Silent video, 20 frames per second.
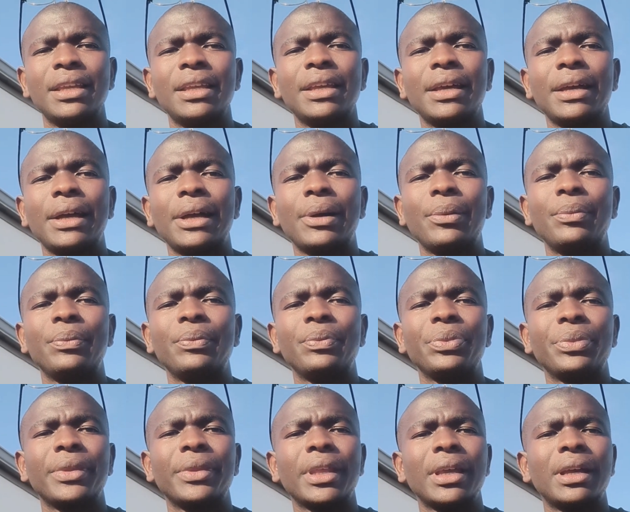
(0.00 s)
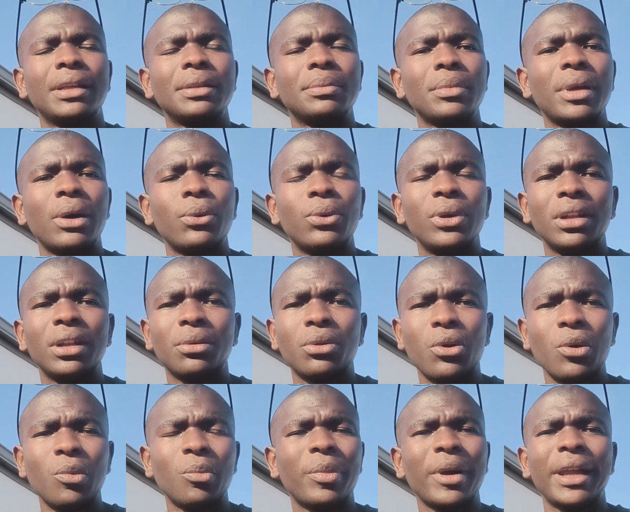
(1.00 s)
I will
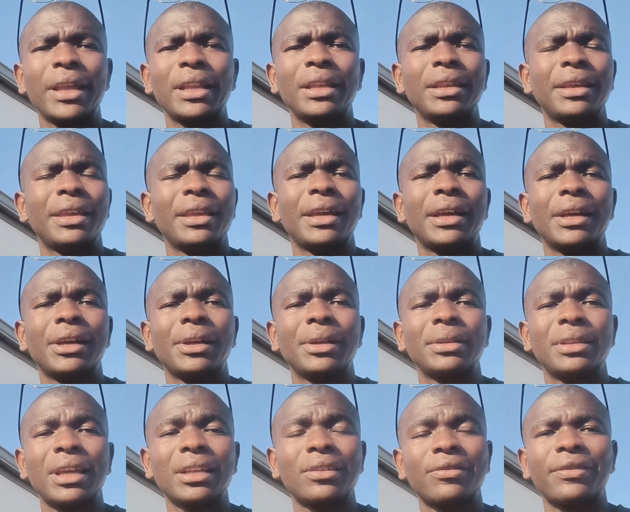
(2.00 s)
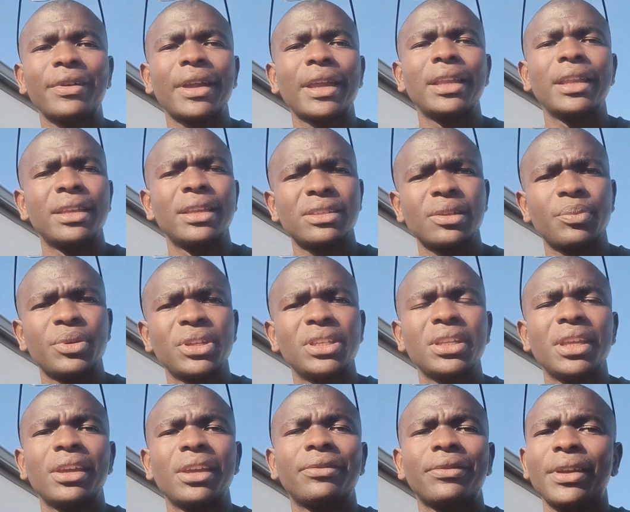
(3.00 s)
compile that file as a
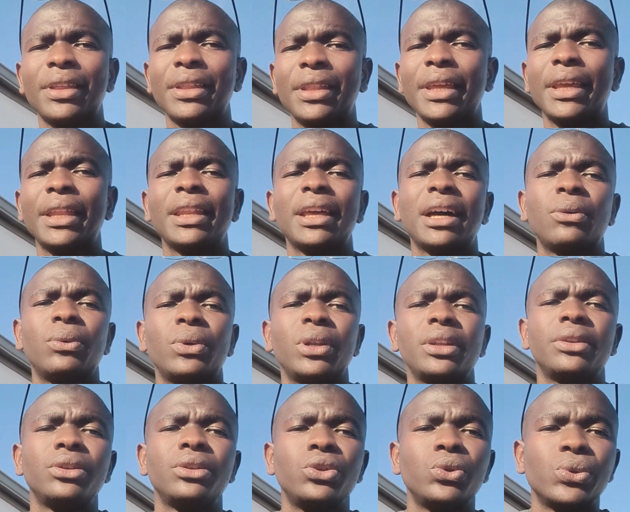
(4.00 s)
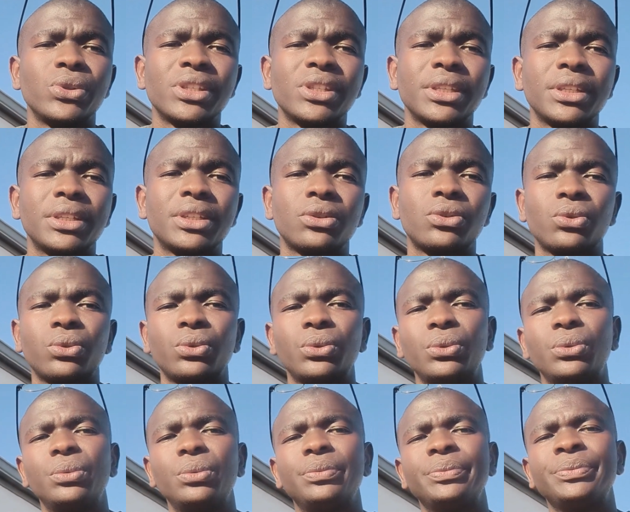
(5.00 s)
PDF, and then I will use it
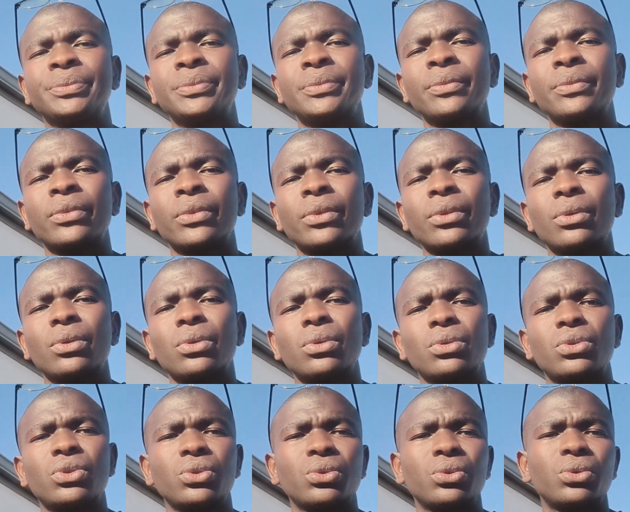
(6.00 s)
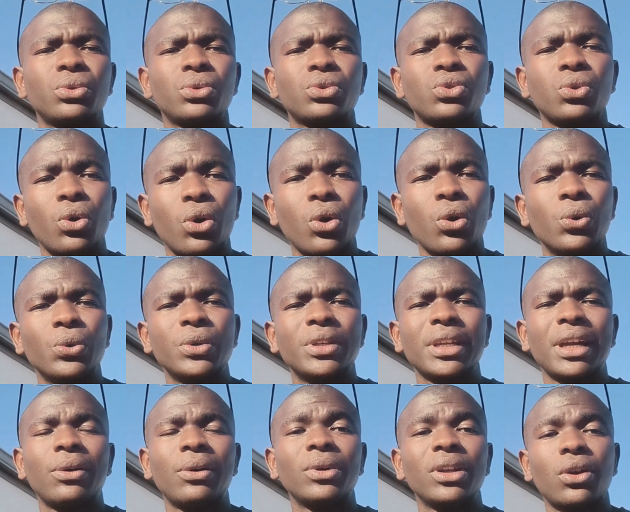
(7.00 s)
to code.
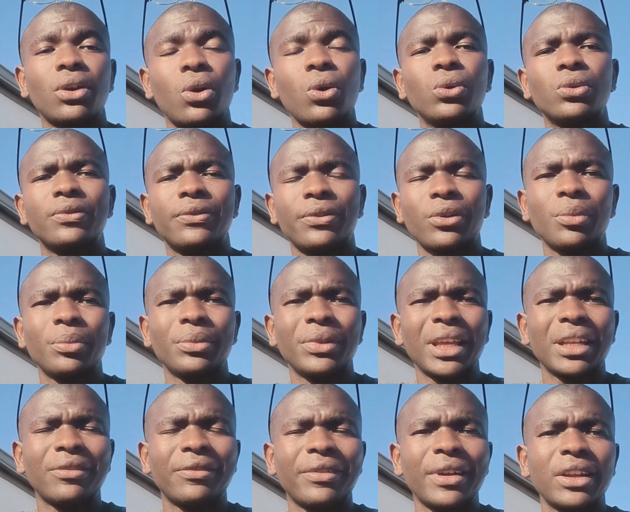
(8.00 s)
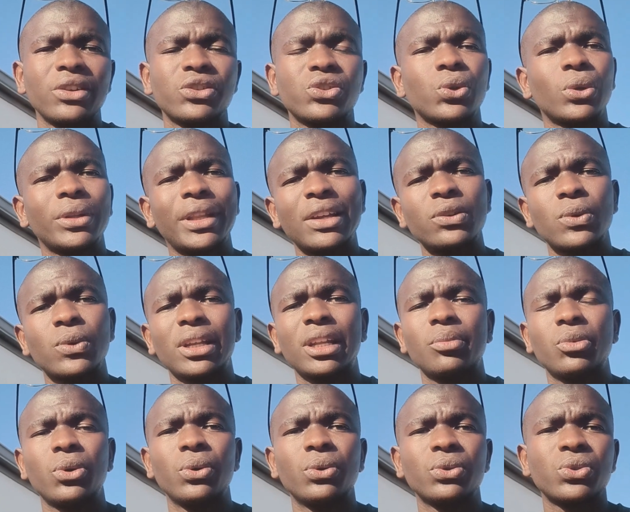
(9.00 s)
I will code from that file. So that one
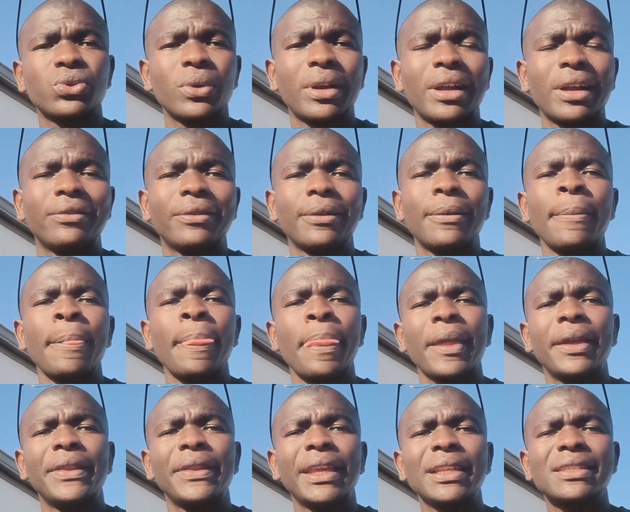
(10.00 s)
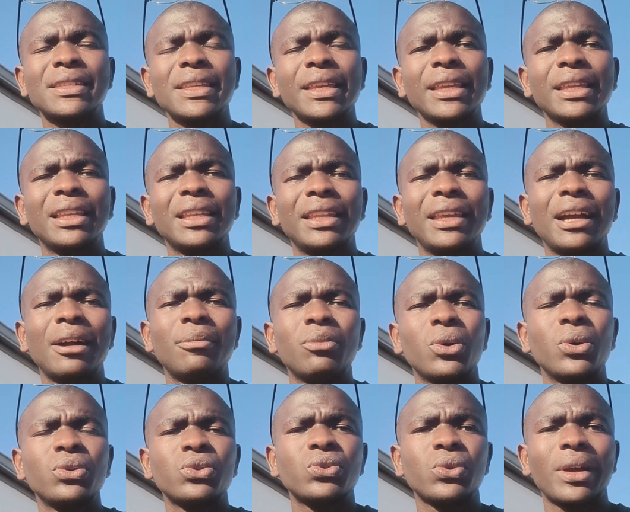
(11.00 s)
I'm going to cover. And then secondly, I'm
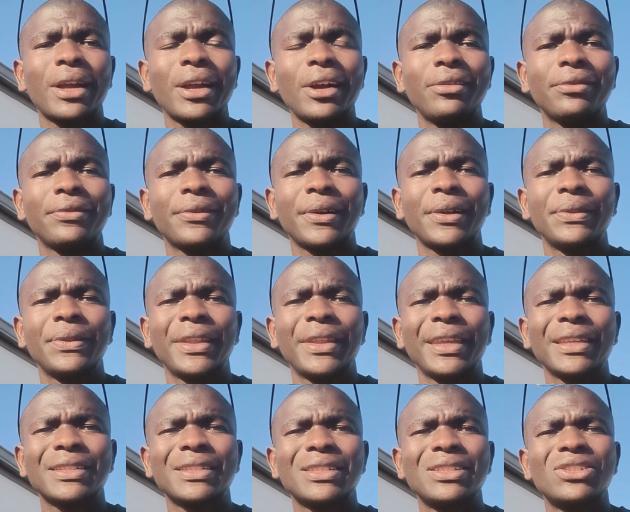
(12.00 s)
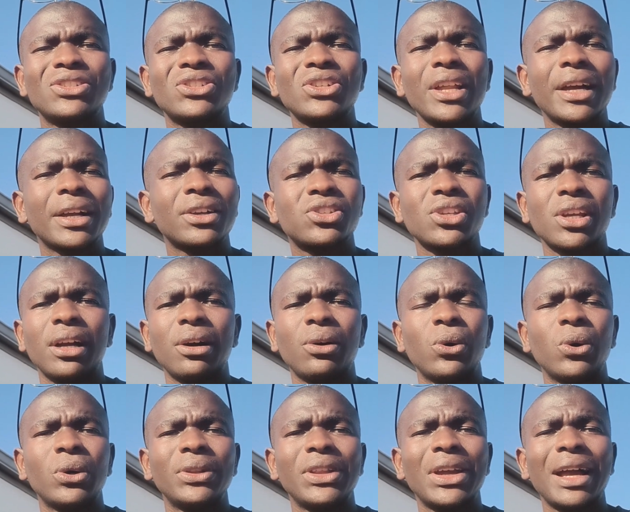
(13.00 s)
going to cover the structure
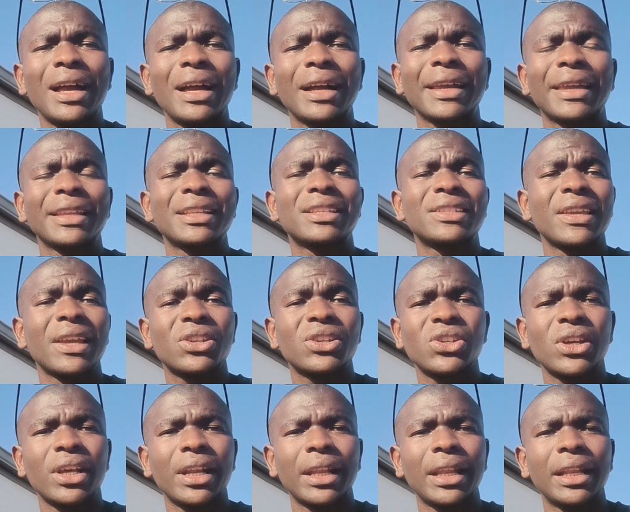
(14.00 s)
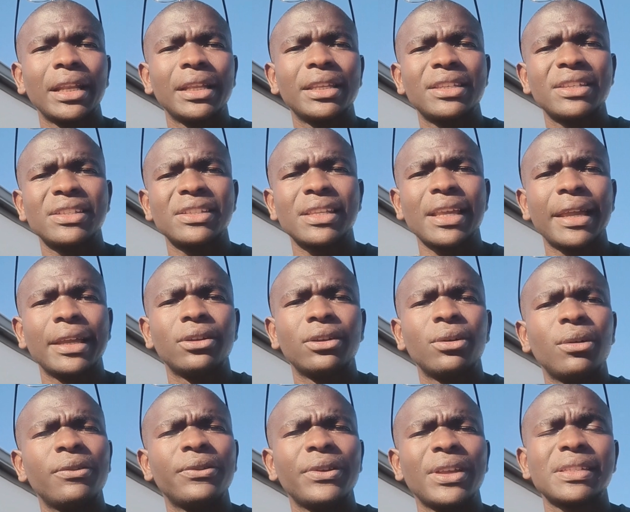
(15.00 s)
or the architectural design.
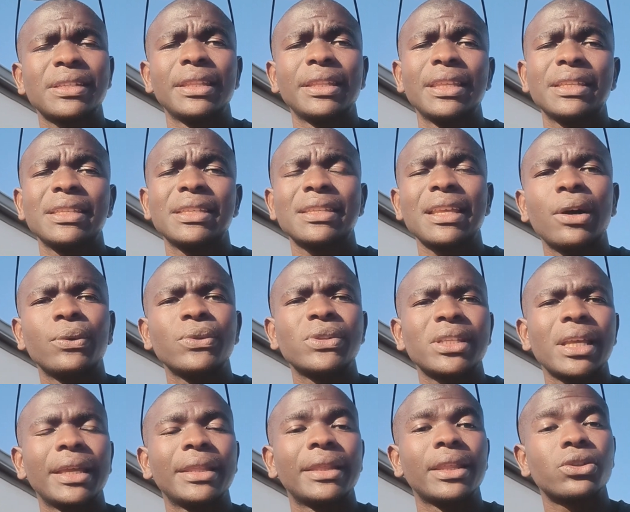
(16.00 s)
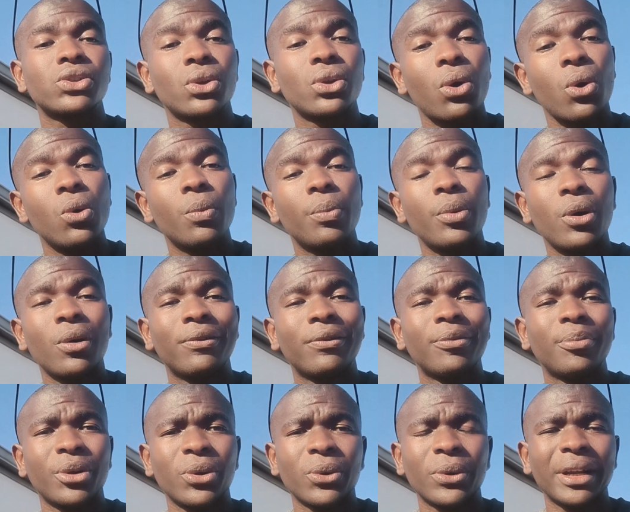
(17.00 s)
Obviously, this is outside the scope
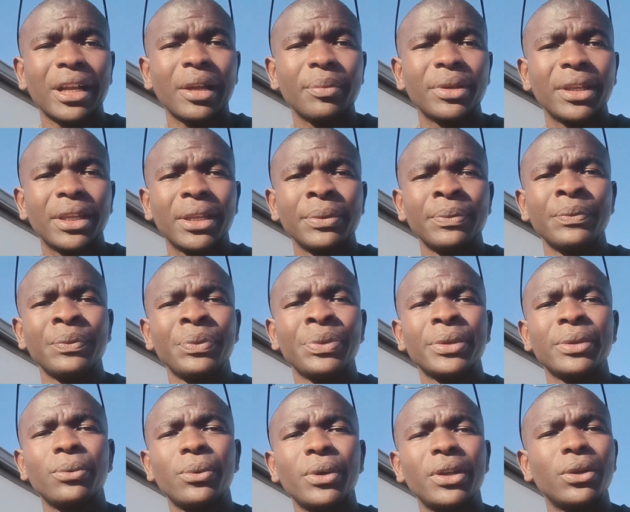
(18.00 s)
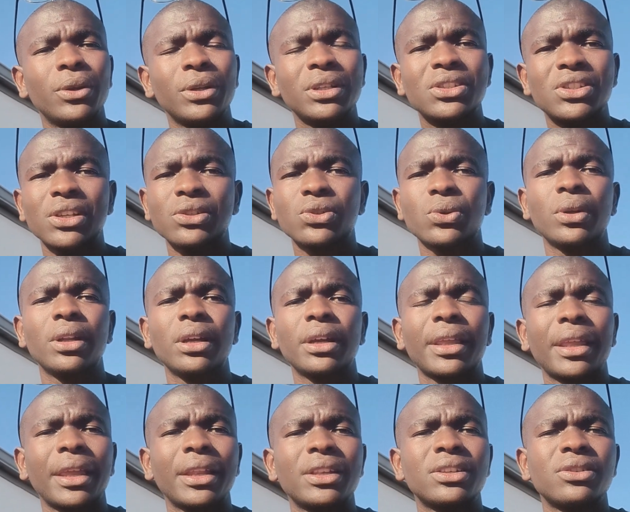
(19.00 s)
of programming. We're not just gonna
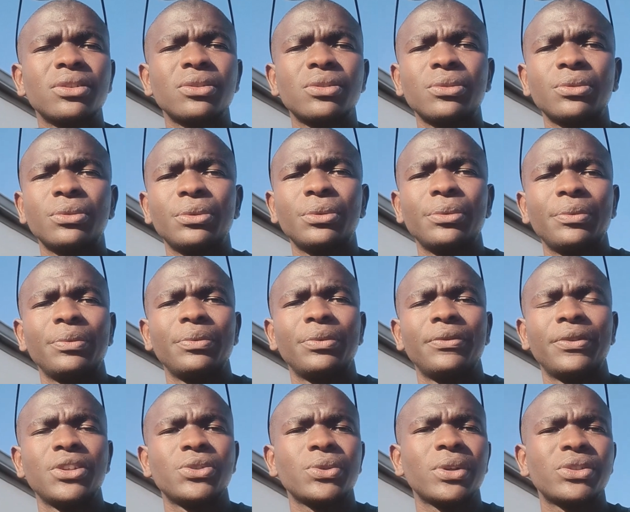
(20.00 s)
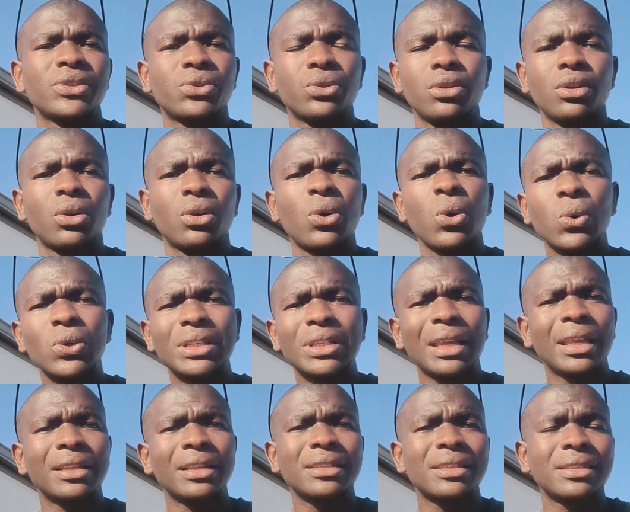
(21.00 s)
get into Visual Studio Code
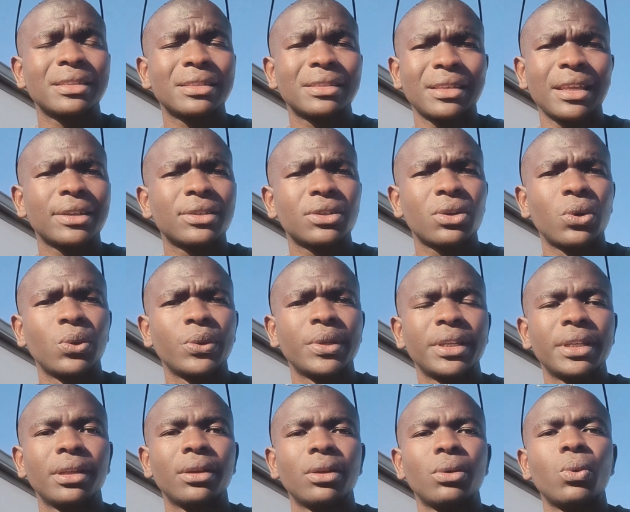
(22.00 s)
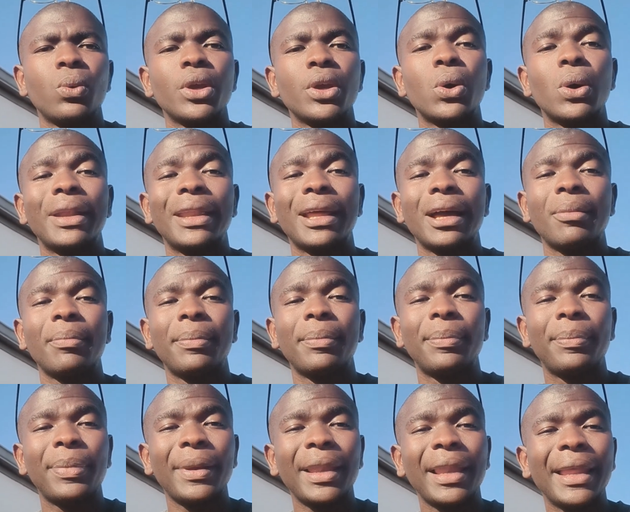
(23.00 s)
and start coding. We're gonna
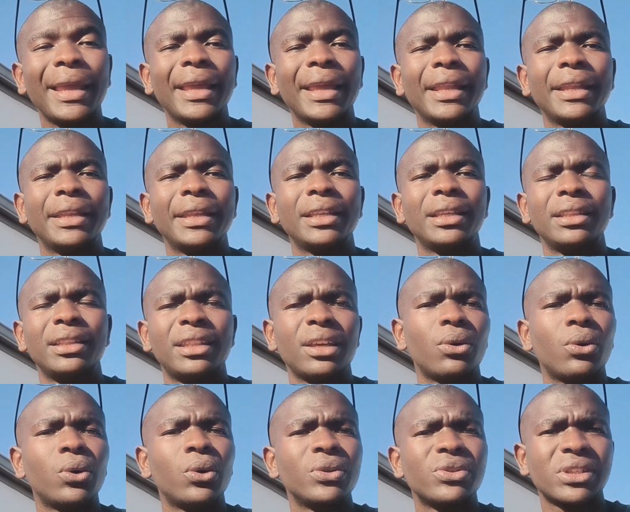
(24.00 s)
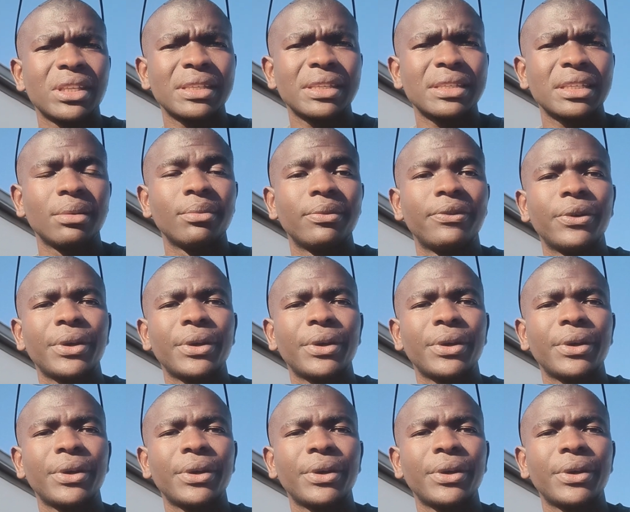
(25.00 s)
plan the whole system.